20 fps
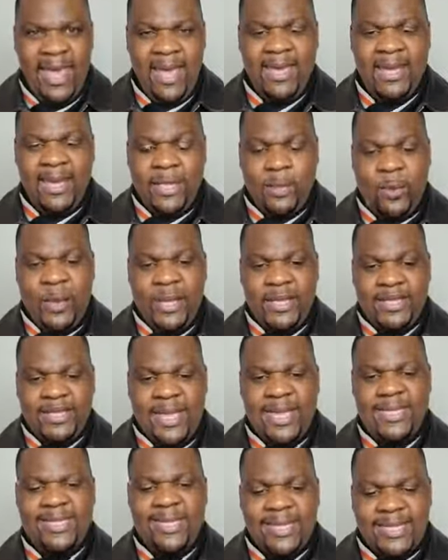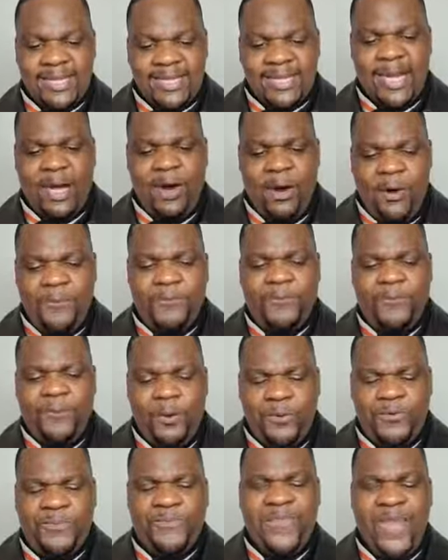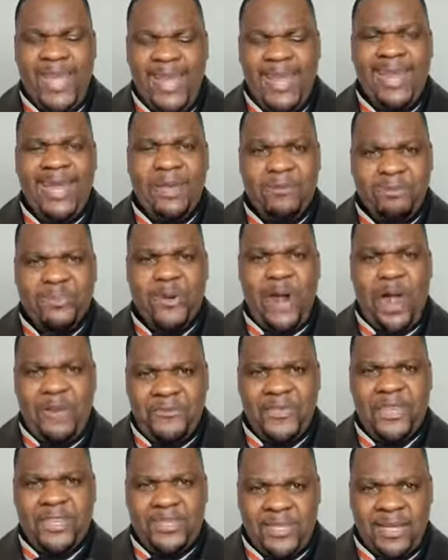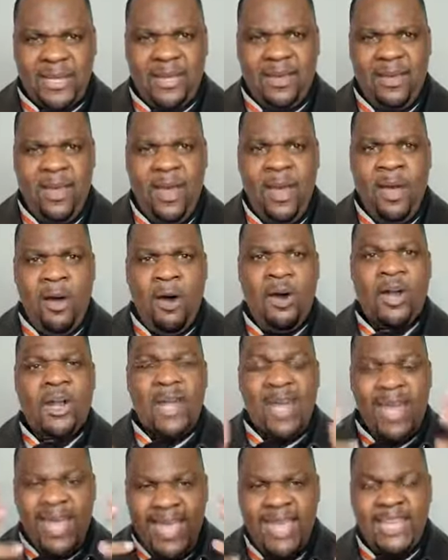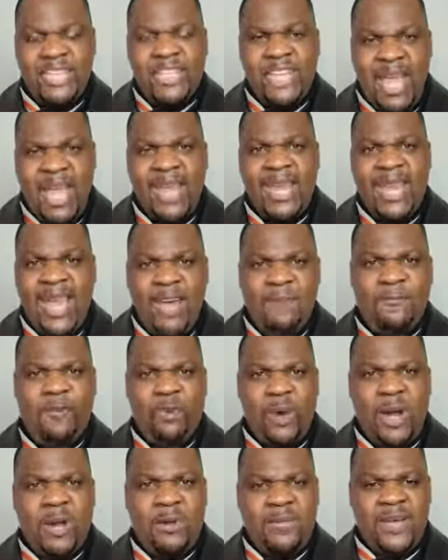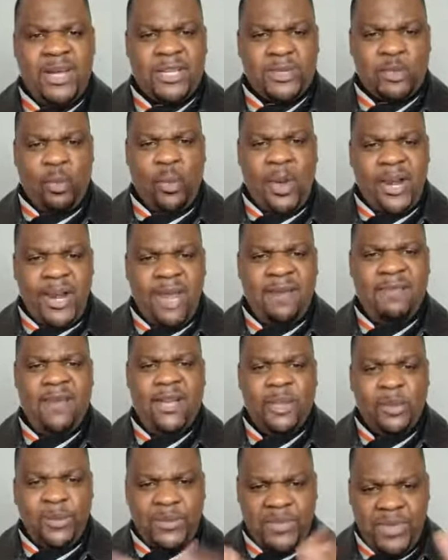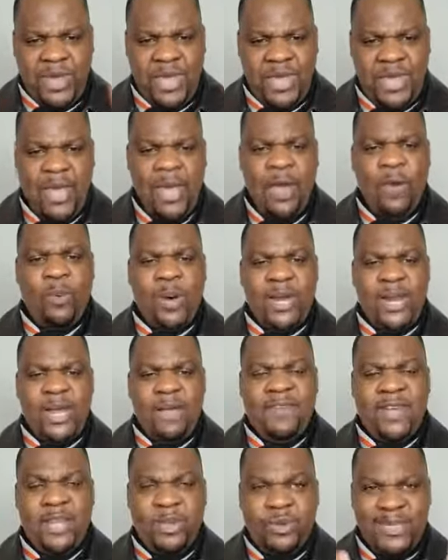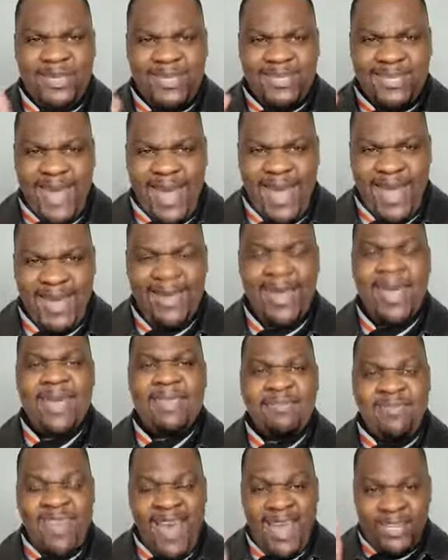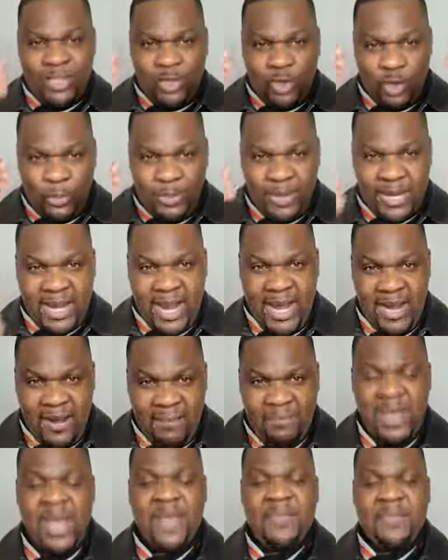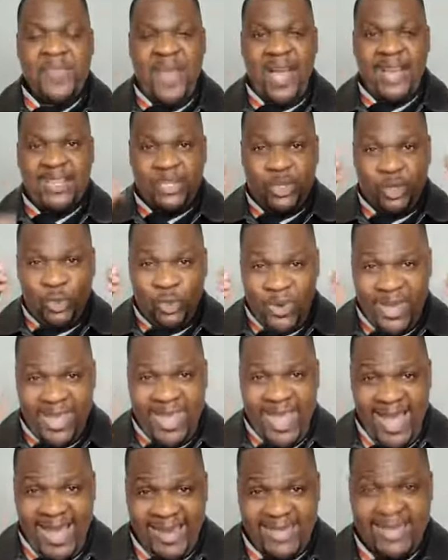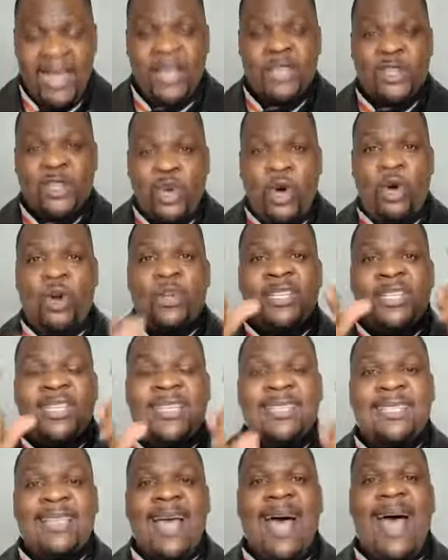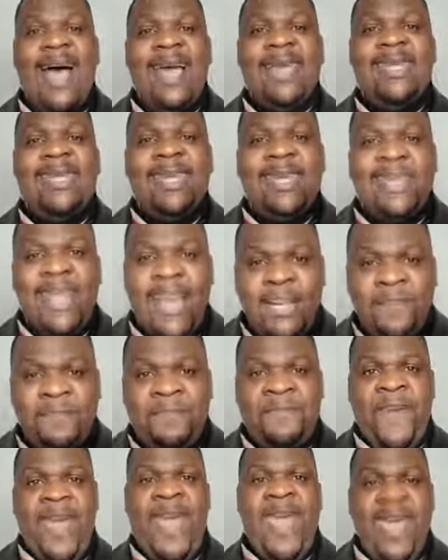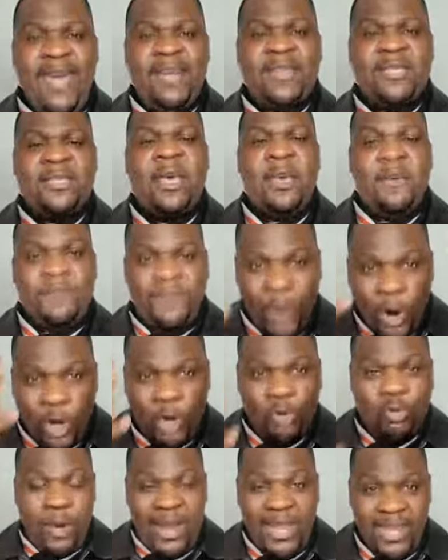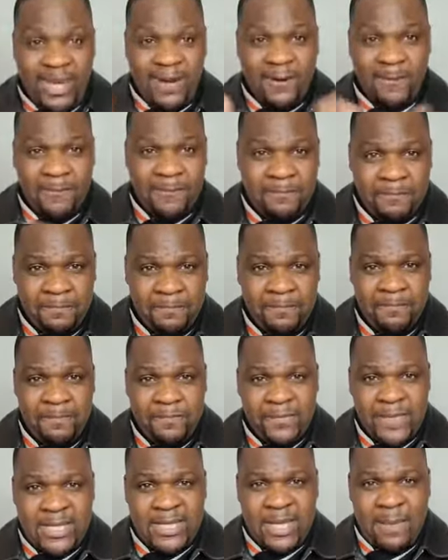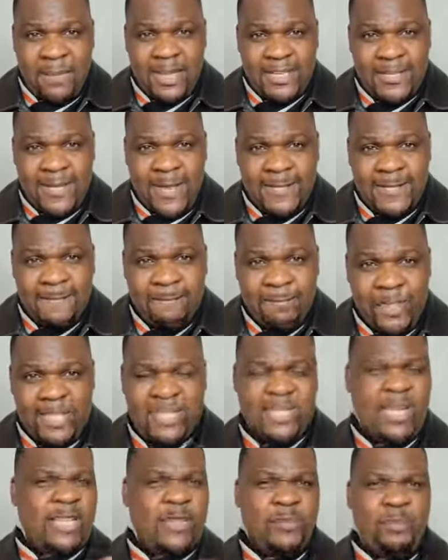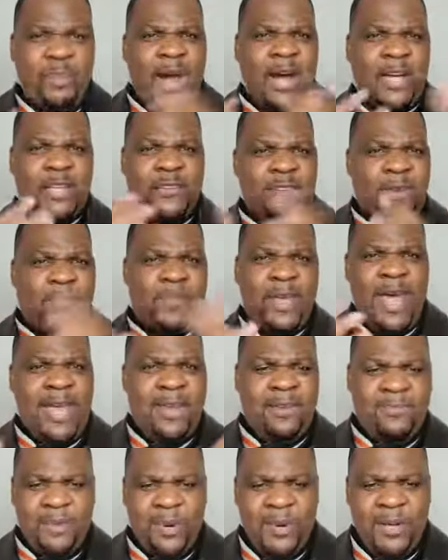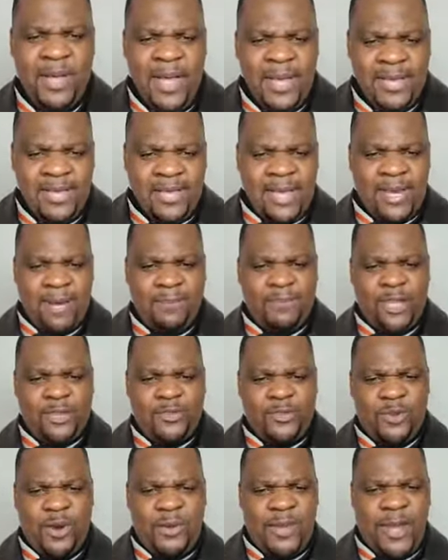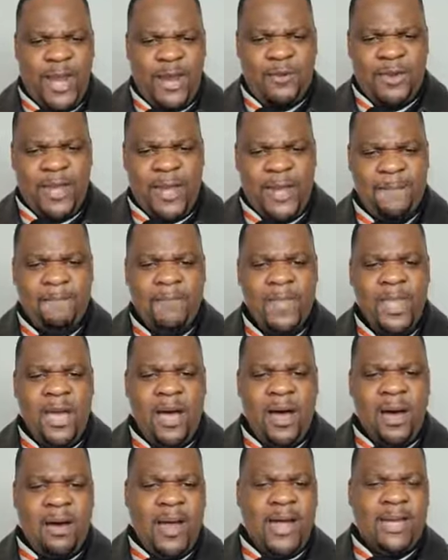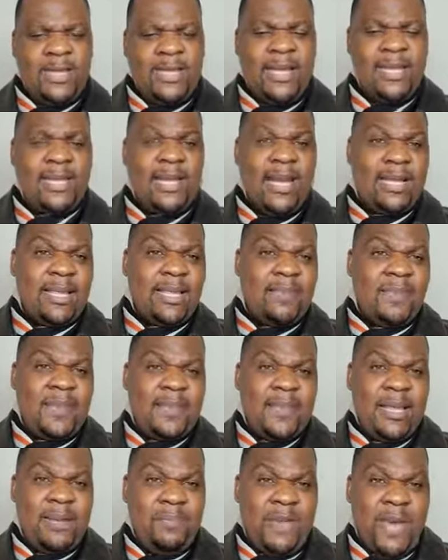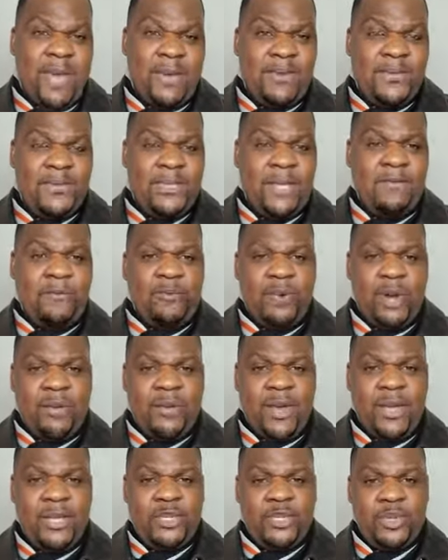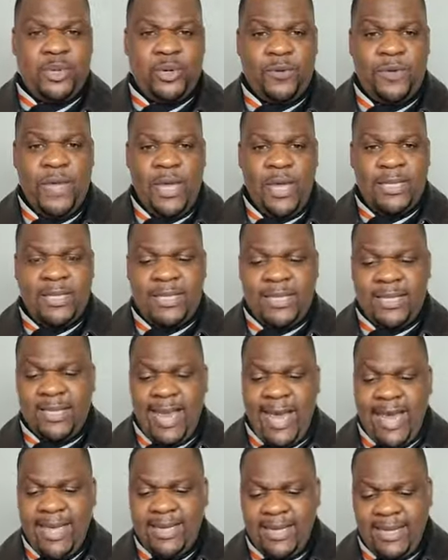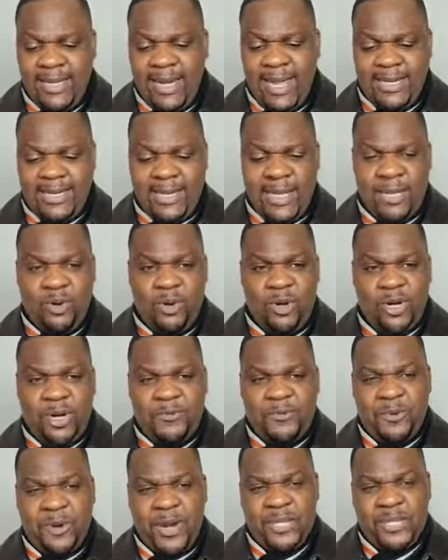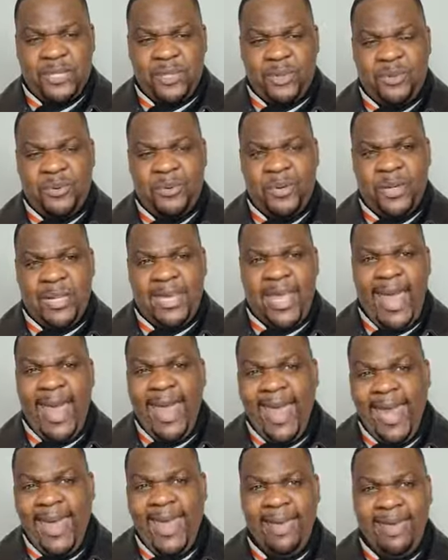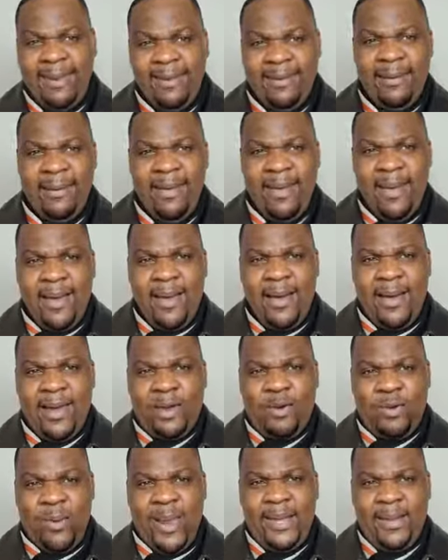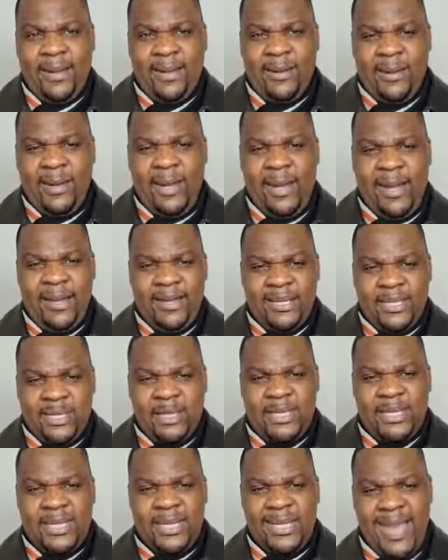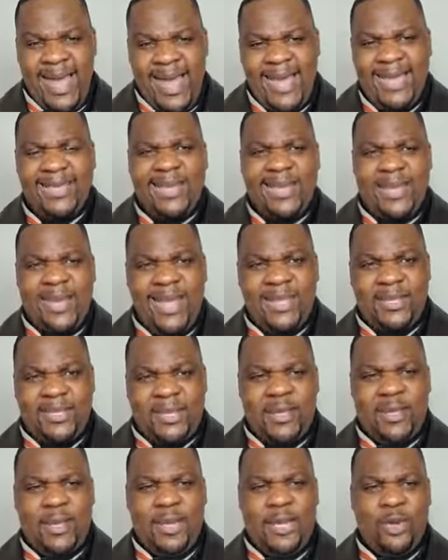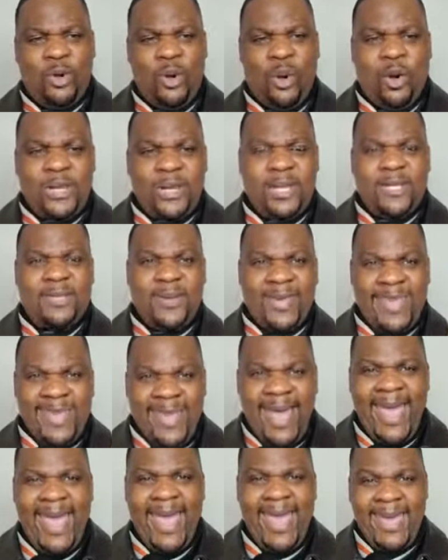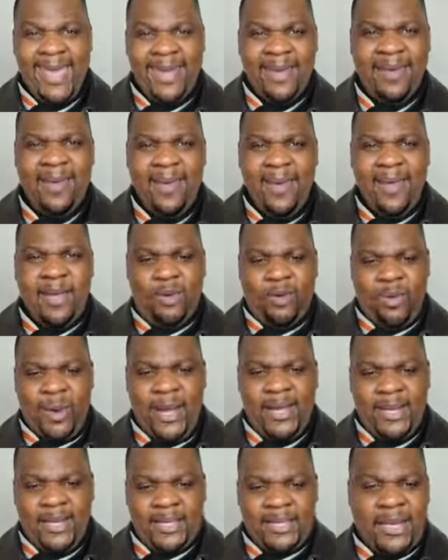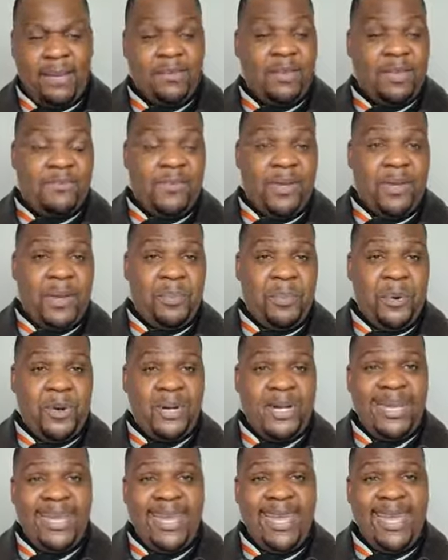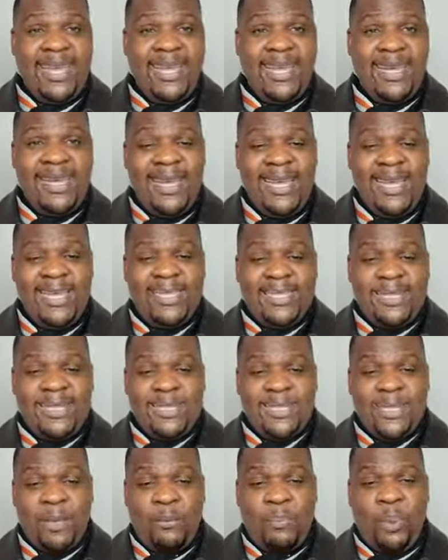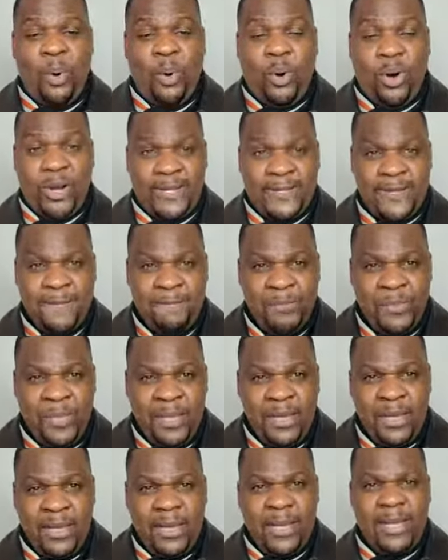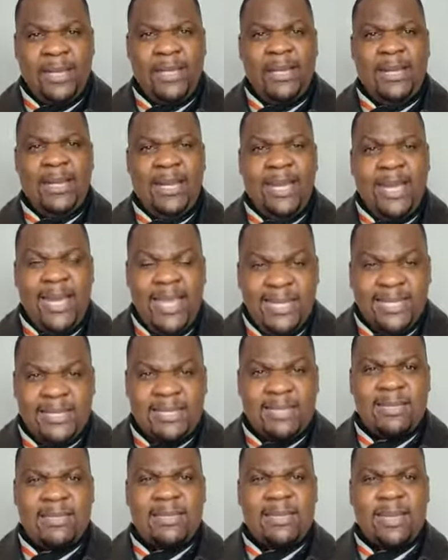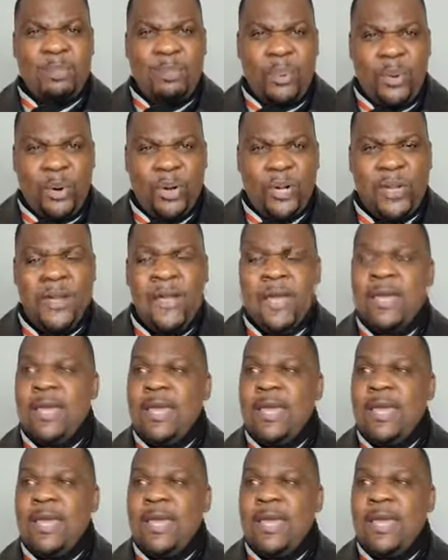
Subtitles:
In other words, there's a self-fulfilling prophecy on each and every one of us. Whatever you think, whatever you decide, that you'll become, that you'll get. So decide in advance for greater. Does that make sense? This is just sparks from the ANVIL that I'm just throwing out there. All right, then the other thing that matters if we're going to deny the lesser in order for us to gain greater. Learn to deny the lesser in order to gain greater. Something very important. Enlist support. Enlist support.